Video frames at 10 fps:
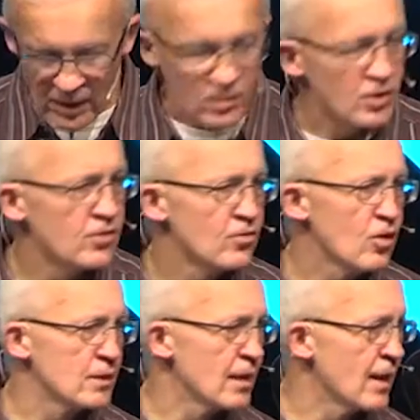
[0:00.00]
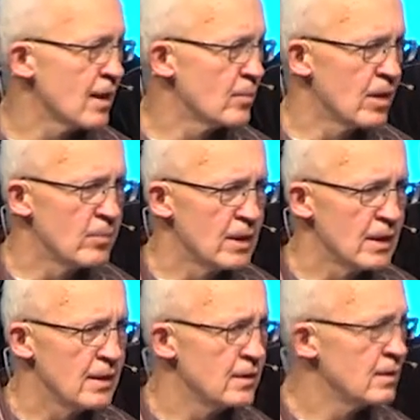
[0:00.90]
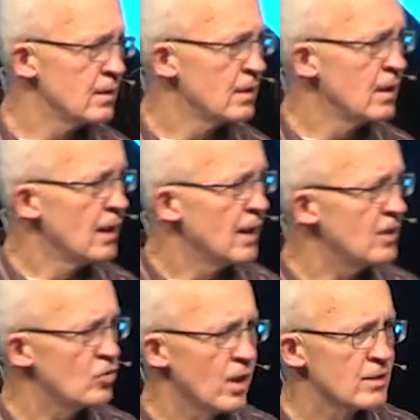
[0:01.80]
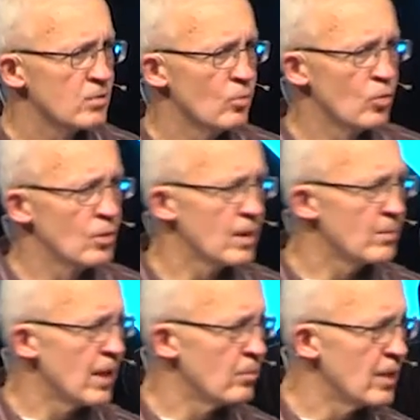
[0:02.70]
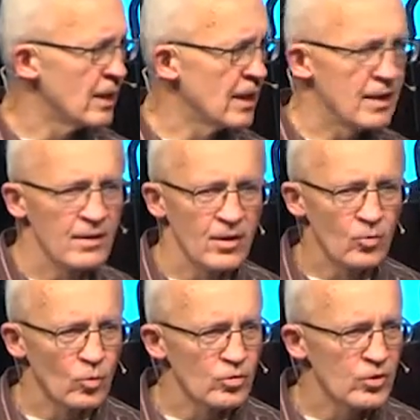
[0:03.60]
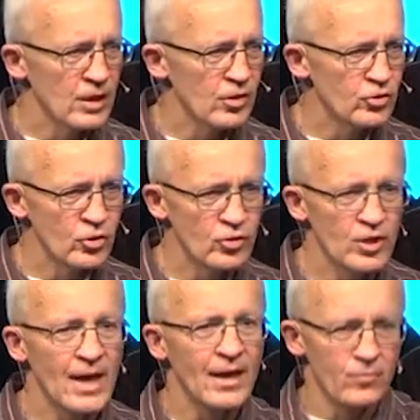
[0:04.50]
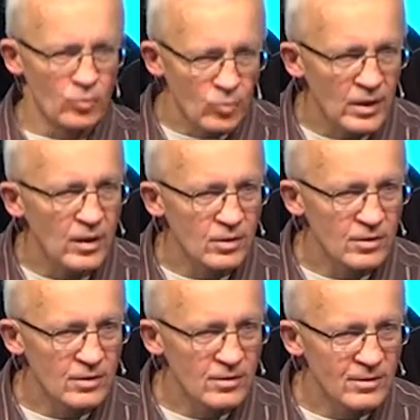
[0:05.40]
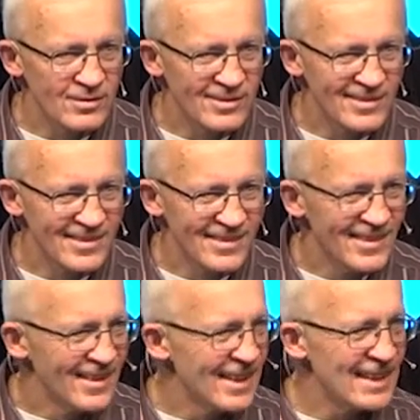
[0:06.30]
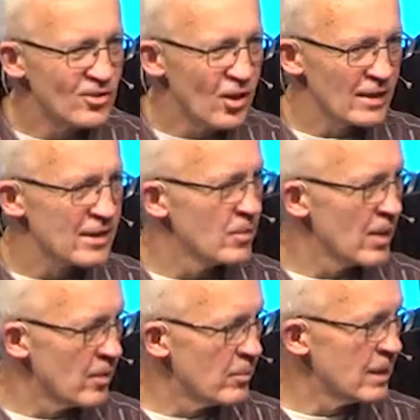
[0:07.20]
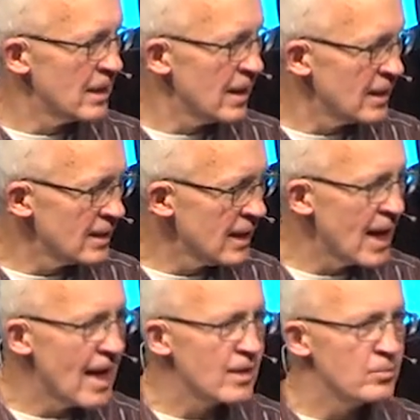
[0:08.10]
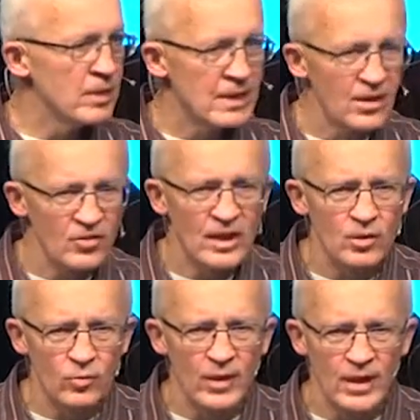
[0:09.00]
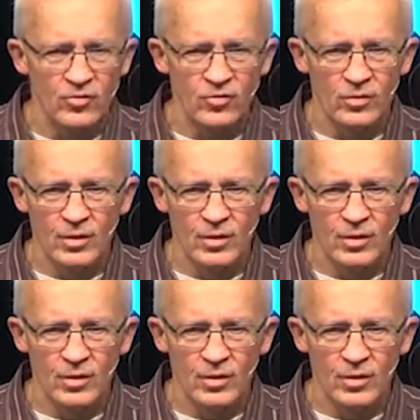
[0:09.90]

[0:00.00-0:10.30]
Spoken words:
Jesus talked a lot about money. He talked more about money than Orchard Hill Church ever will. He talked about money a lot because he knew this.